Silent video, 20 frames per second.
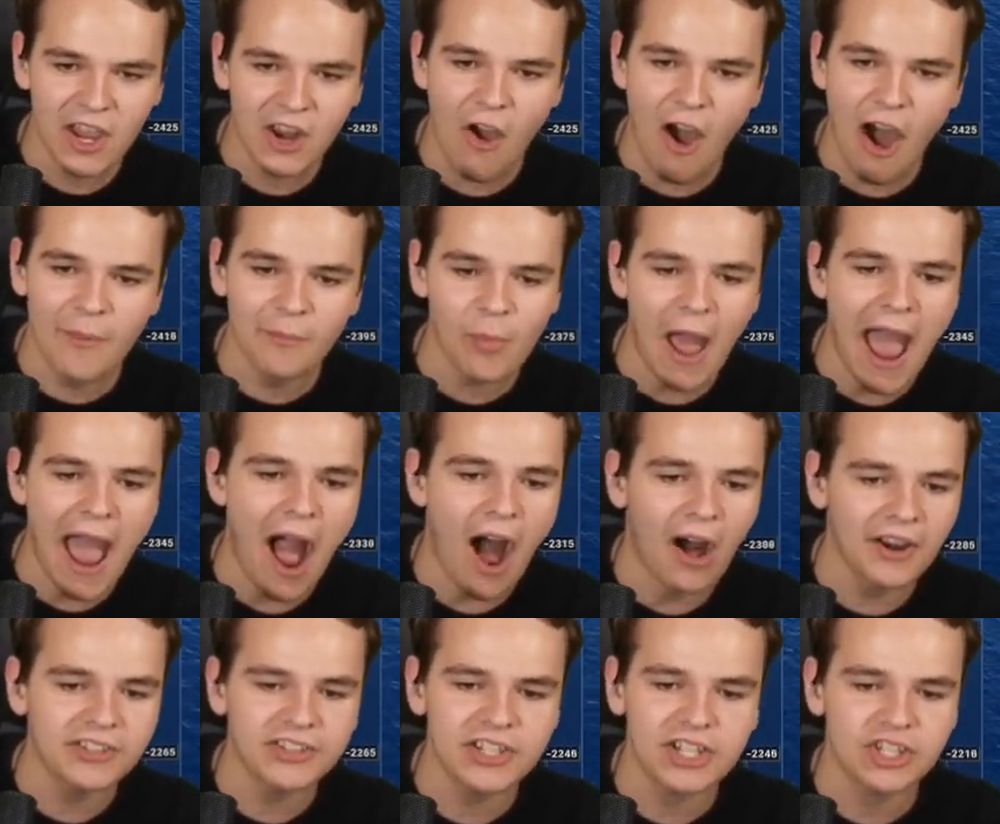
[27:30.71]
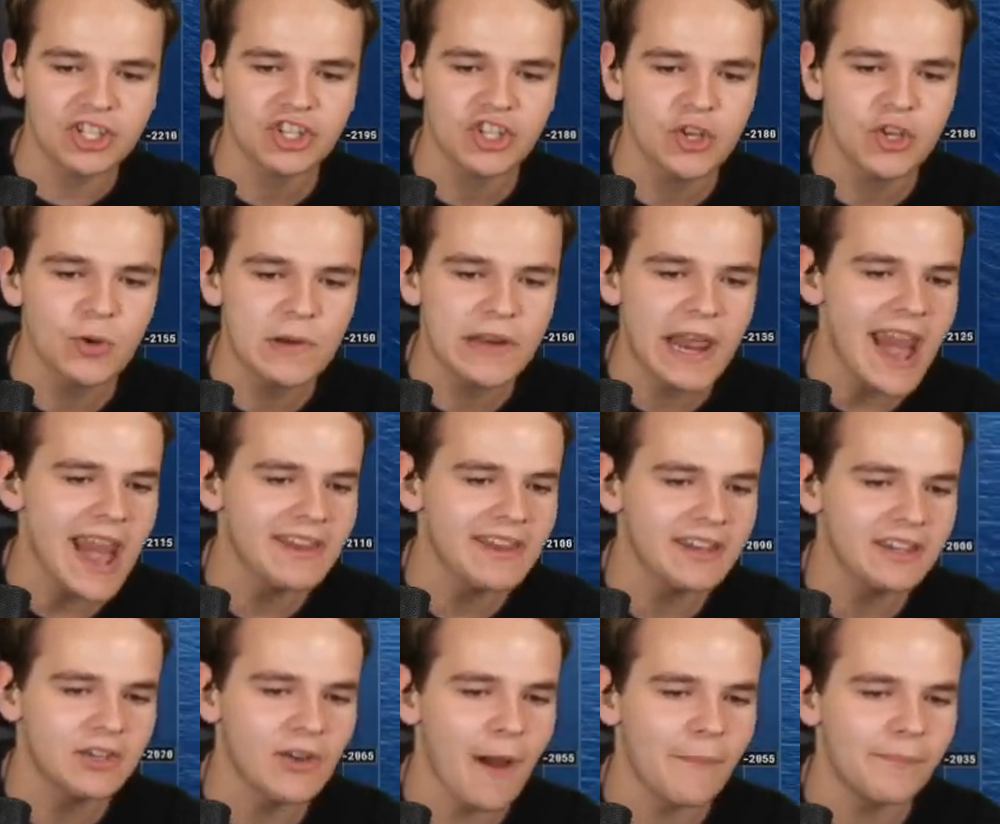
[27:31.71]
You know, I'm honestly just too
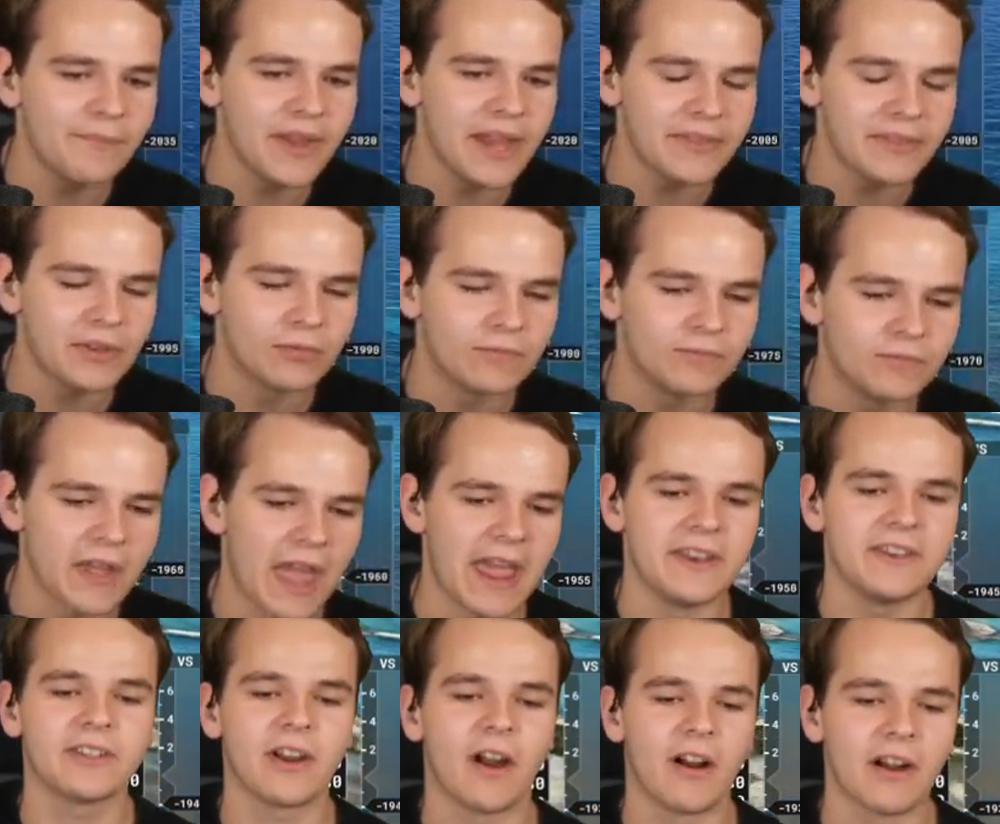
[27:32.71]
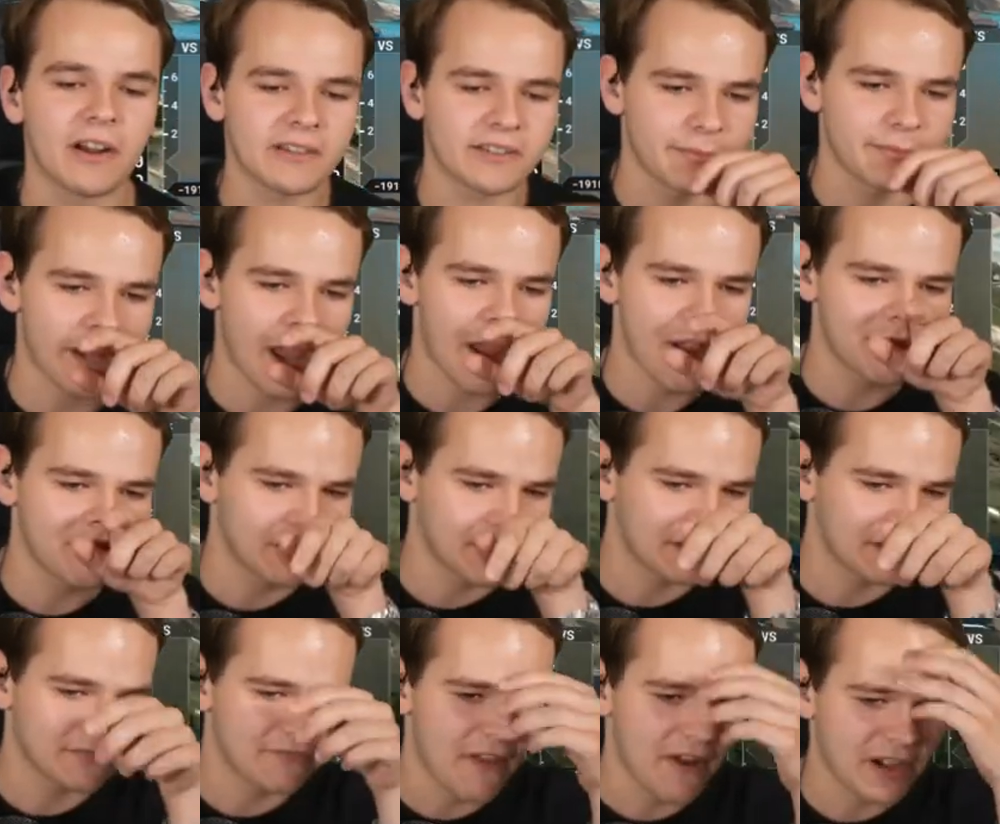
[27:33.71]
lazy to update the, the end card sometimes,
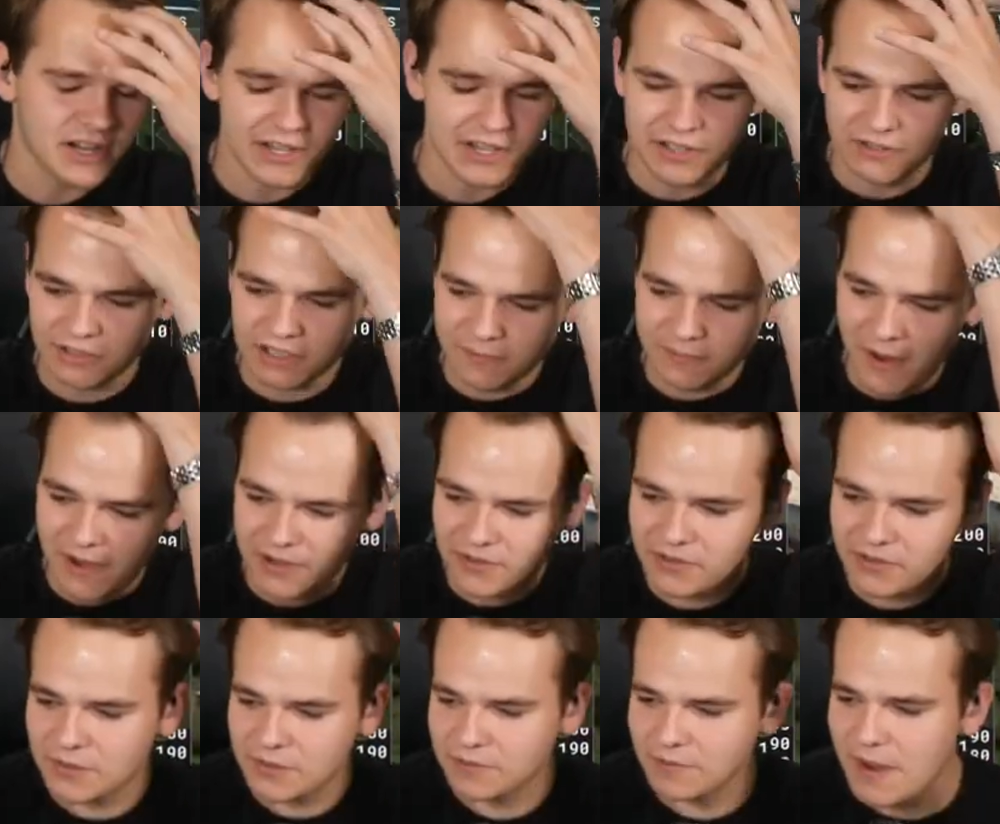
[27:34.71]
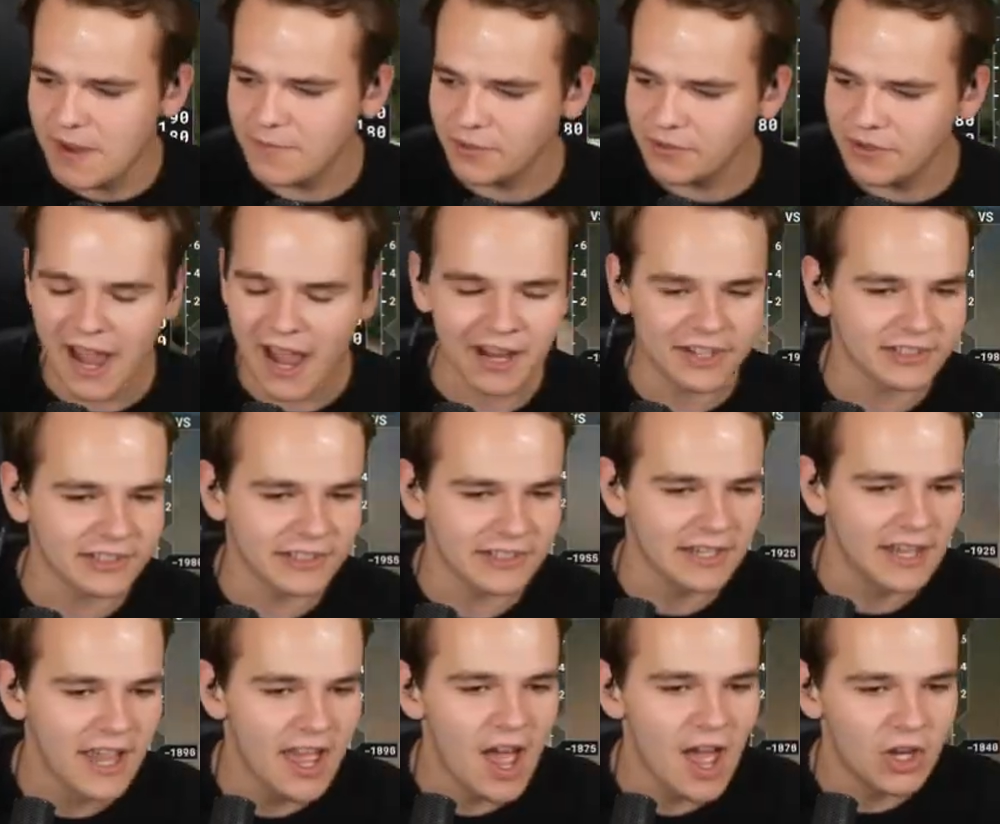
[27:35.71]
which is very disrespectful to the people that actually